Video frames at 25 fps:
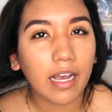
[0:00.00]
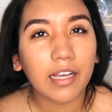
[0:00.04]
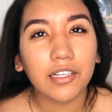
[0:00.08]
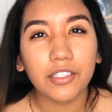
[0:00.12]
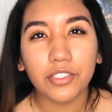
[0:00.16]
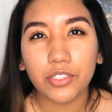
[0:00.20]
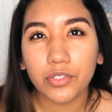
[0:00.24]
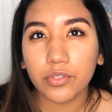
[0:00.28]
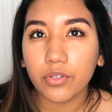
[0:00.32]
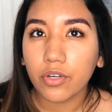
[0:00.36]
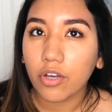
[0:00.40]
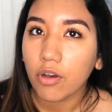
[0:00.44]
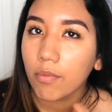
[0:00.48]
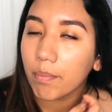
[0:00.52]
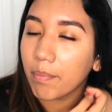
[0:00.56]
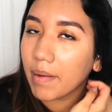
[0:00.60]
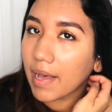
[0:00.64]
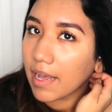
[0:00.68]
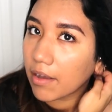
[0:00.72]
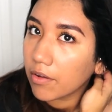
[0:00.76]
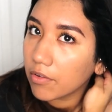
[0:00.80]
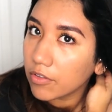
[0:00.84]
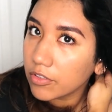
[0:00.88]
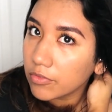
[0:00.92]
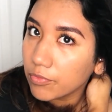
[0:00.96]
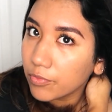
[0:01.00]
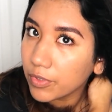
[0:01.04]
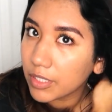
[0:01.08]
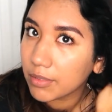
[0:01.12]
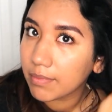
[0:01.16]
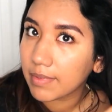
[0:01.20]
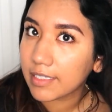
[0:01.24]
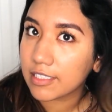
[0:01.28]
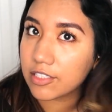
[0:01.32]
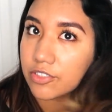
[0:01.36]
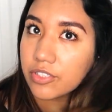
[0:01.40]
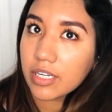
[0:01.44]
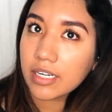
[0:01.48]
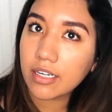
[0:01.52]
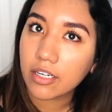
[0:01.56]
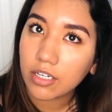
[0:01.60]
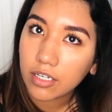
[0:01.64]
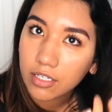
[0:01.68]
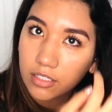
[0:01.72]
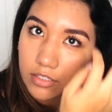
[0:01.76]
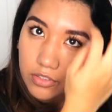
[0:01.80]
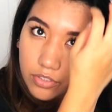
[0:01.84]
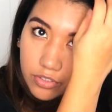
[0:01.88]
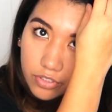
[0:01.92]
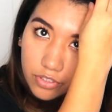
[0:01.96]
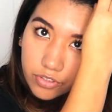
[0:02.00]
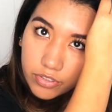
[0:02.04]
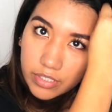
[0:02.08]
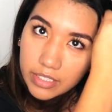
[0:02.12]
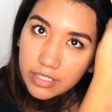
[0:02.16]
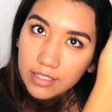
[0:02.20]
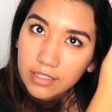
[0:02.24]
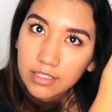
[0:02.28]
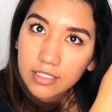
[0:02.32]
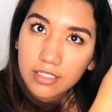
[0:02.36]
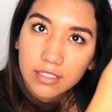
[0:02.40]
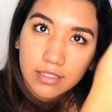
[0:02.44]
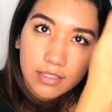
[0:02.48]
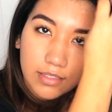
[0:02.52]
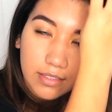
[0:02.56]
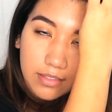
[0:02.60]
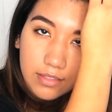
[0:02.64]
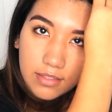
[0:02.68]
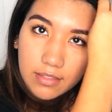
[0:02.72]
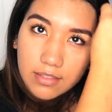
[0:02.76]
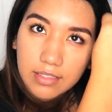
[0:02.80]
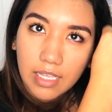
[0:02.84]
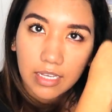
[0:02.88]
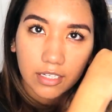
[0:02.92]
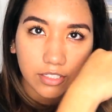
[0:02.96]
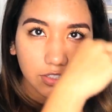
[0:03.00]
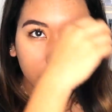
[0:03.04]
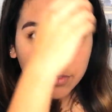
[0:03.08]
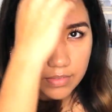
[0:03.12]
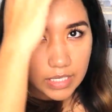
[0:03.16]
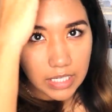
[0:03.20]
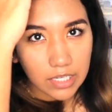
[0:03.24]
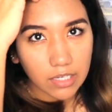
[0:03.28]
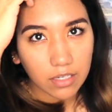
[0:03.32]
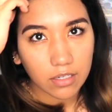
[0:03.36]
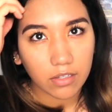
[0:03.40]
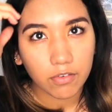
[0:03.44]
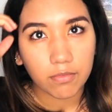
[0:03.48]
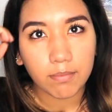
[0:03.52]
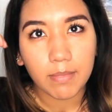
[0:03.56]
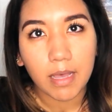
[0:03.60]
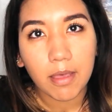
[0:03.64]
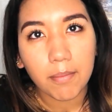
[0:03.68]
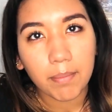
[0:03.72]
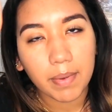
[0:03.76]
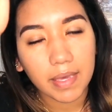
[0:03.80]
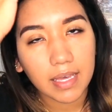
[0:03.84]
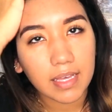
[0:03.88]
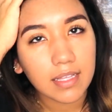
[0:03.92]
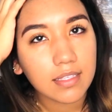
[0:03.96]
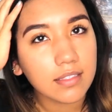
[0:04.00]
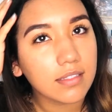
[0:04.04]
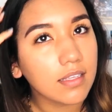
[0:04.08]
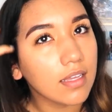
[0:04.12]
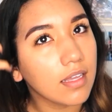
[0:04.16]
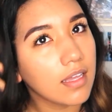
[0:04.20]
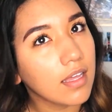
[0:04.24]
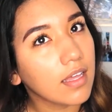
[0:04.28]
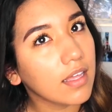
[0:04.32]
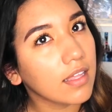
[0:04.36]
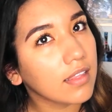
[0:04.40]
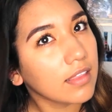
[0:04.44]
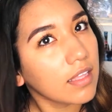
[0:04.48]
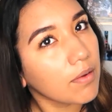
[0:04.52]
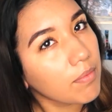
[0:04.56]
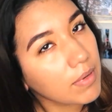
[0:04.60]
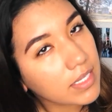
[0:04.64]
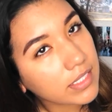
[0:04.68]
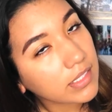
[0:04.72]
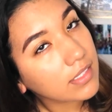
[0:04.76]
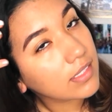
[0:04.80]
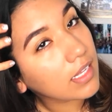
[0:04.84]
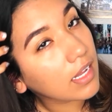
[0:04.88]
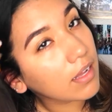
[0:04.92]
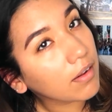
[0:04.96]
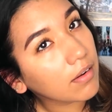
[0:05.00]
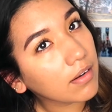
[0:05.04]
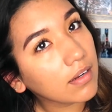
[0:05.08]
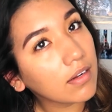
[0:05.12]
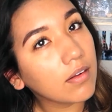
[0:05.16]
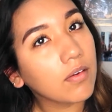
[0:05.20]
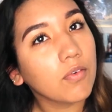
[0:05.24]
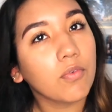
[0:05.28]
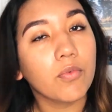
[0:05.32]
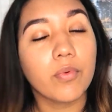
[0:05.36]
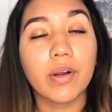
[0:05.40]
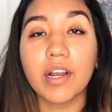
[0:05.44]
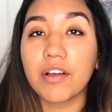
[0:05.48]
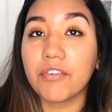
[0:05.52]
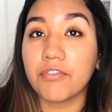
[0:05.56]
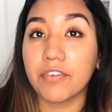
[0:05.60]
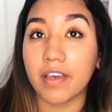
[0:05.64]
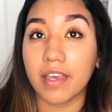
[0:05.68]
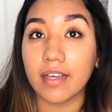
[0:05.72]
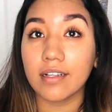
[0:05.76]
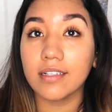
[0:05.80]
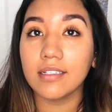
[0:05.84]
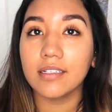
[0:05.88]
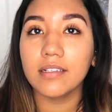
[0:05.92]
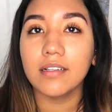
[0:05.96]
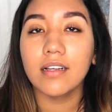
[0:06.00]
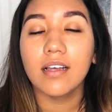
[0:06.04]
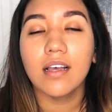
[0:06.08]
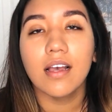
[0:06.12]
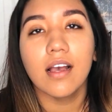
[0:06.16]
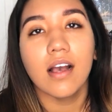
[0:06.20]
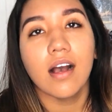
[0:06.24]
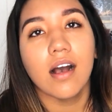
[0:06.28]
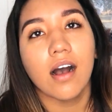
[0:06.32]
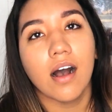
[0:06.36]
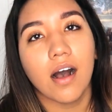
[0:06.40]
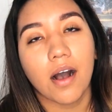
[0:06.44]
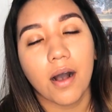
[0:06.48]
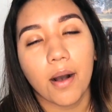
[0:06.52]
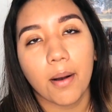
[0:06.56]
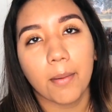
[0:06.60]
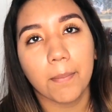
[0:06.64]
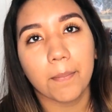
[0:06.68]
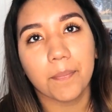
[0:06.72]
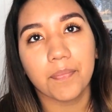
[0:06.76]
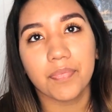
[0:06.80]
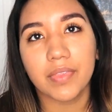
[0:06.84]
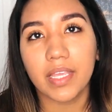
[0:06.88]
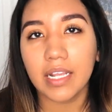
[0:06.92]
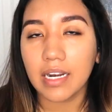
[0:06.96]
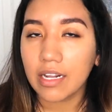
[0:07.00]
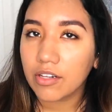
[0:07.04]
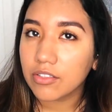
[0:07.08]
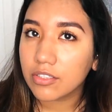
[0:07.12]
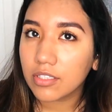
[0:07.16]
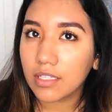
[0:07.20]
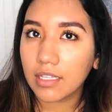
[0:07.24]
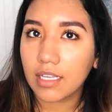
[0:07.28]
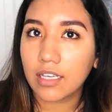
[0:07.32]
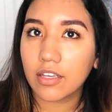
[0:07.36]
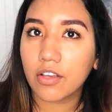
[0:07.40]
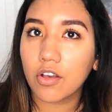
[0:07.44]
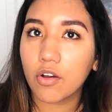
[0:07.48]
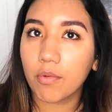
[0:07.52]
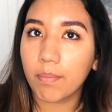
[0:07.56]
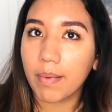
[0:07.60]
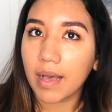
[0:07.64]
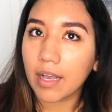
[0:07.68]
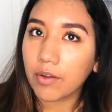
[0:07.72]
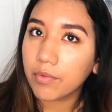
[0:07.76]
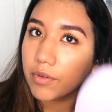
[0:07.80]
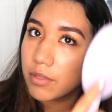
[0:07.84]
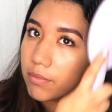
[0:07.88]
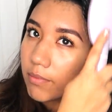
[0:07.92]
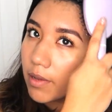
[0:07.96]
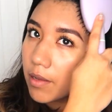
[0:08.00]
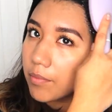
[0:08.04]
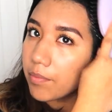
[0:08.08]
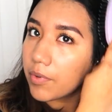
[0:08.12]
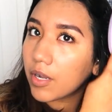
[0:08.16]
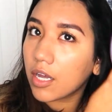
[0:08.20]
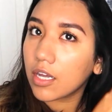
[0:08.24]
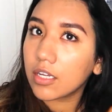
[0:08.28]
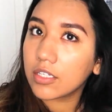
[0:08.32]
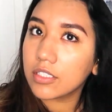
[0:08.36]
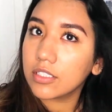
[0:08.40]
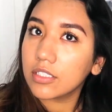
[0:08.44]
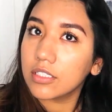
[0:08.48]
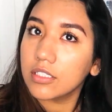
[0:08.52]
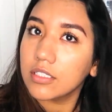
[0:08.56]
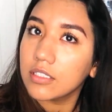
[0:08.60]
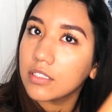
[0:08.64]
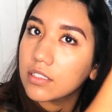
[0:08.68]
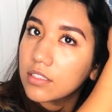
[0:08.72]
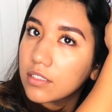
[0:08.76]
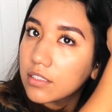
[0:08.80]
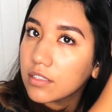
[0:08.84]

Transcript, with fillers: I do go back with my straightener to straighten this section right here of my bangs, the ones that where I fail, um, and I also like go back with my brush.